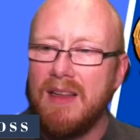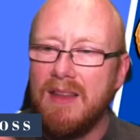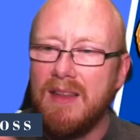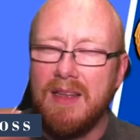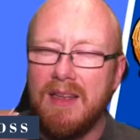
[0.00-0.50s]

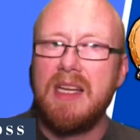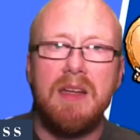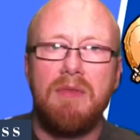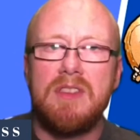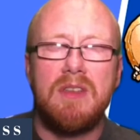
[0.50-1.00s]
You'll see
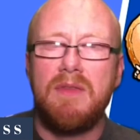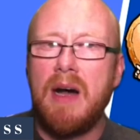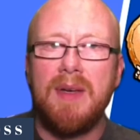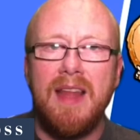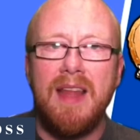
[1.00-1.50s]
different stuff
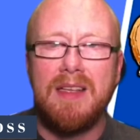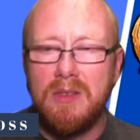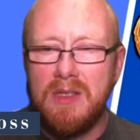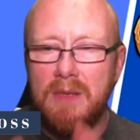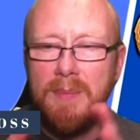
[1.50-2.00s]
happening there. So it
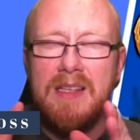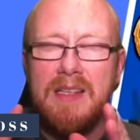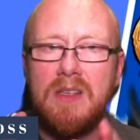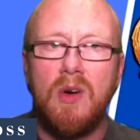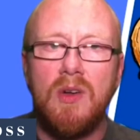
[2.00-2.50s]
depends on
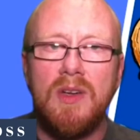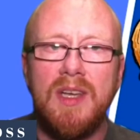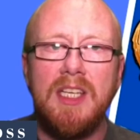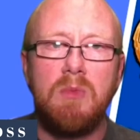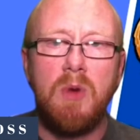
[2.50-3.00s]
your
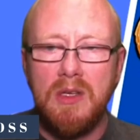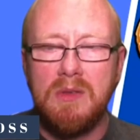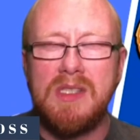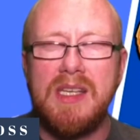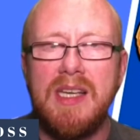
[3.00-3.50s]
niche, what you
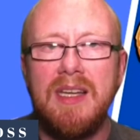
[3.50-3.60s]
see.